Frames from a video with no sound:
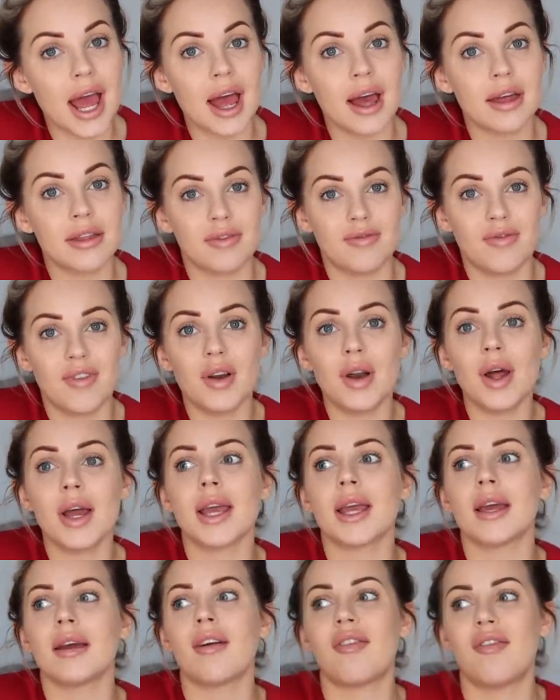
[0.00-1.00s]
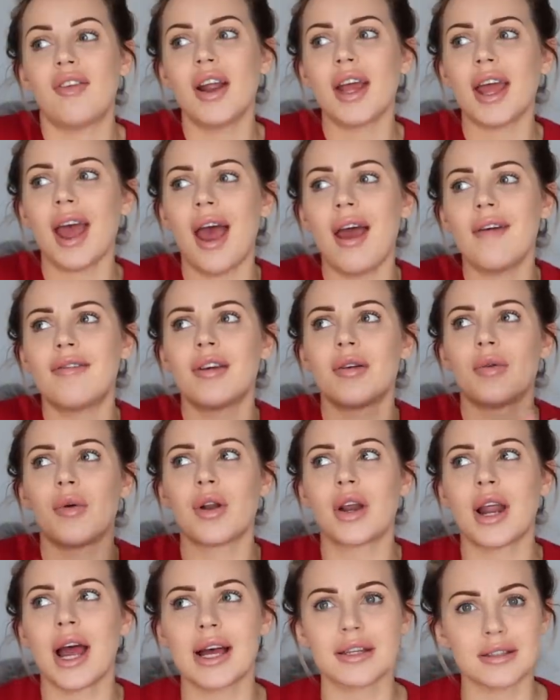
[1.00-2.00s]
I feel like
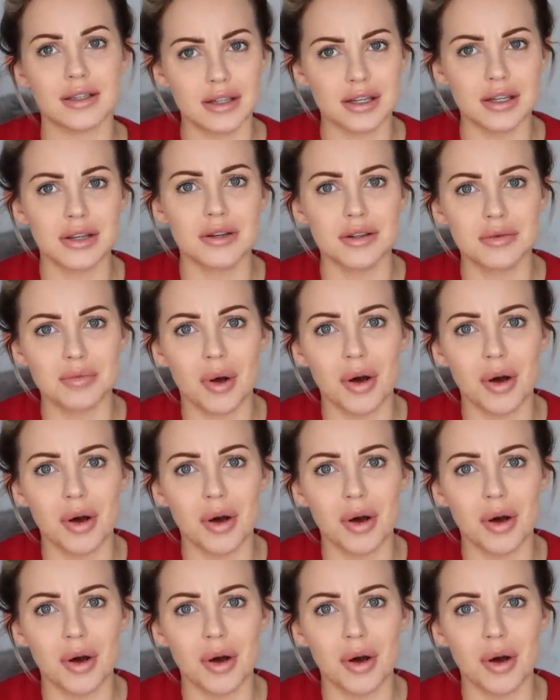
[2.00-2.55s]
everyone has a snooze